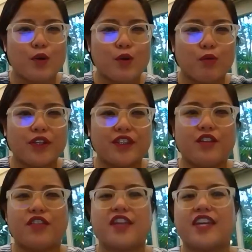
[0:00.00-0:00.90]
What do you
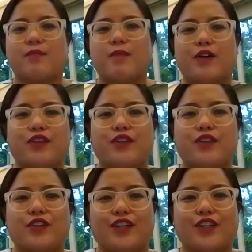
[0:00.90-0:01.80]
think about
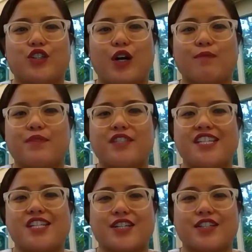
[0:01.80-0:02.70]
job
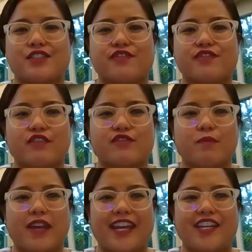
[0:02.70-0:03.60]
seekers from
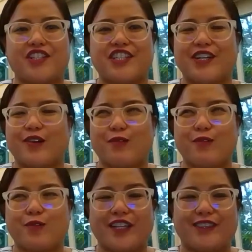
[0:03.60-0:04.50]
Asia?
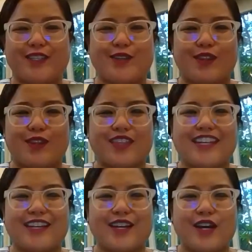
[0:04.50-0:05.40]
What do you
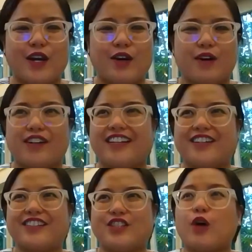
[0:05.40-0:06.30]
think
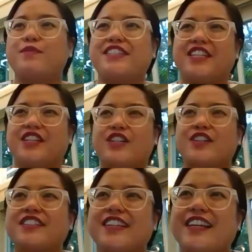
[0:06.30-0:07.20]
job
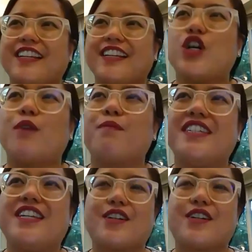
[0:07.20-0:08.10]
seekers
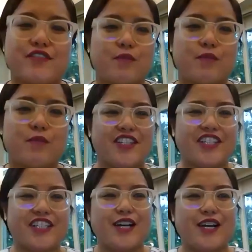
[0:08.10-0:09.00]
from
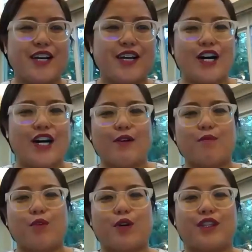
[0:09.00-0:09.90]
Asia,
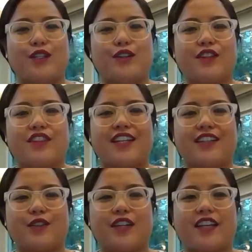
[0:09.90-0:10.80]
what do you think
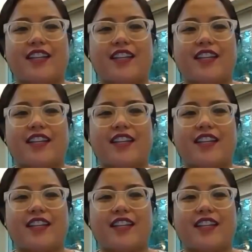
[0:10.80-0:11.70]
do they need
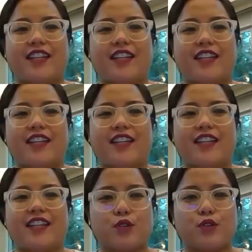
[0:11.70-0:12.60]
to
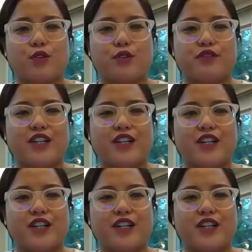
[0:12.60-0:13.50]
improve
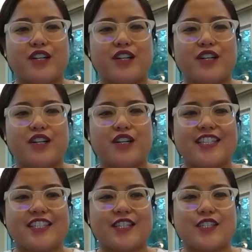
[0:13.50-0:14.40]
their
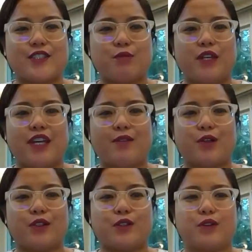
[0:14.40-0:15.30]
chances to be able
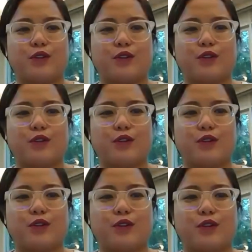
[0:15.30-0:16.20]
to
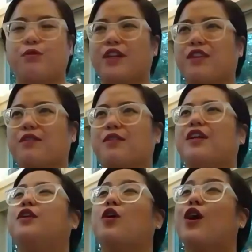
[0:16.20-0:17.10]
compete with, you
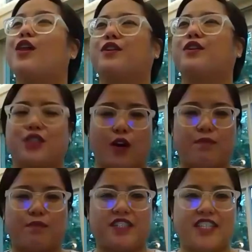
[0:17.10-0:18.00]
know, other job
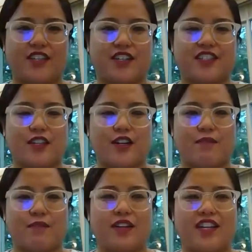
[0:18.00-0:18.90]
seekers
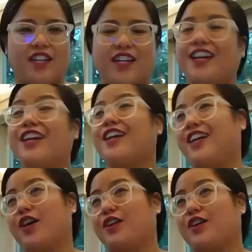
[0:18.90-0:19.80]
in
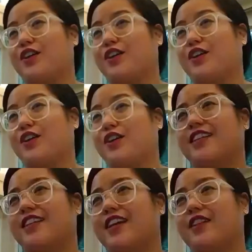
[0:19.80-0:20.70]
other countries
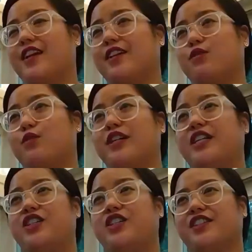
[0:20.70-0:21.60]
and
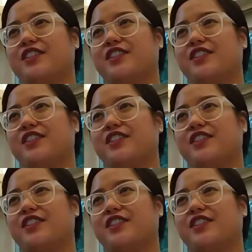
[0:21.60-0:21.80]
regions?